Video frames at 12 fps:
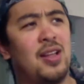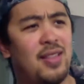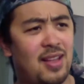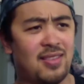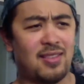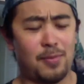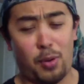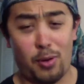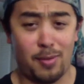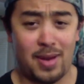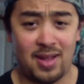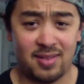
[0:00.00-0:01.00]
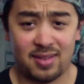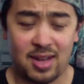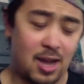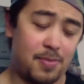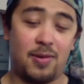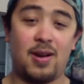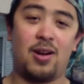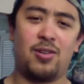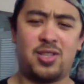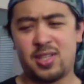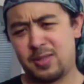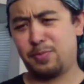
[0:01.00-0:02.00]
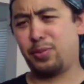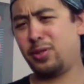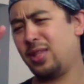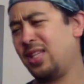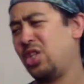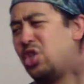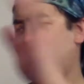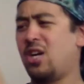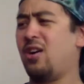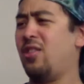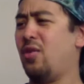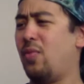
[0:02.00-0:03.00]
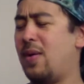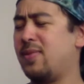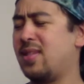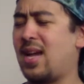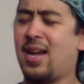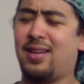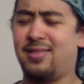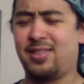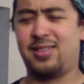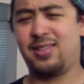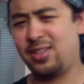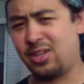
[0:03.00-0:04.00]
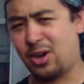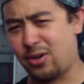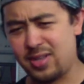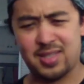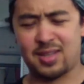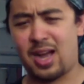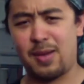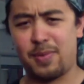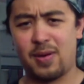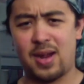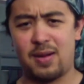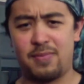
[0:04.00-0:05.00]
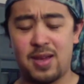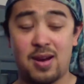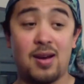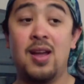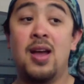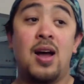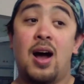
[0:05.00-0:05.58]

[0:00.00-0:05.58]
that's the poor man's copyright, or just put the shit on the website and, you know, it's copyright up there.